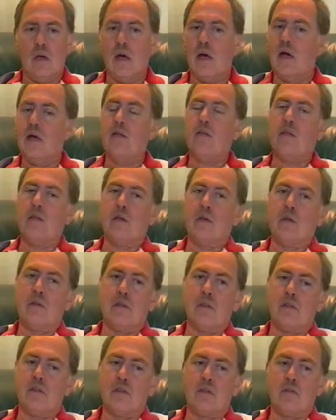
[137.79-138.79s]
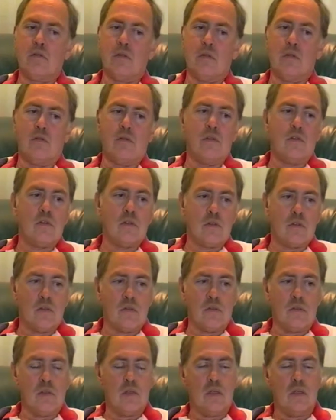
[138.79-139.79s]
I think, in the history of this
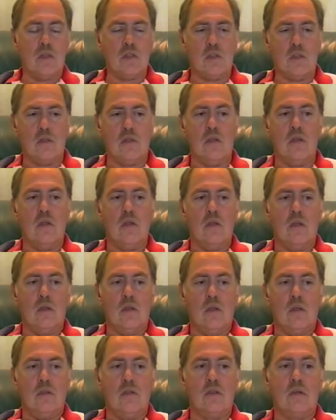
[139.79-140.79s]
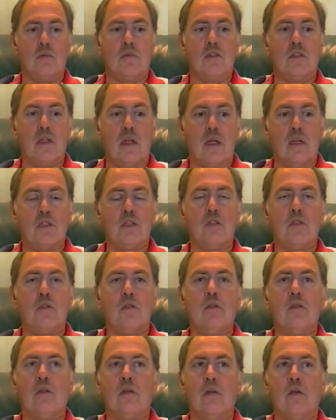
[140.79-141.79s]
association,
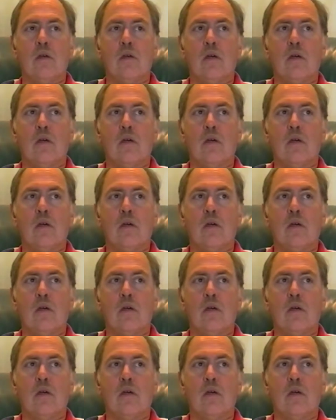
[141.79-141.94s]
substantial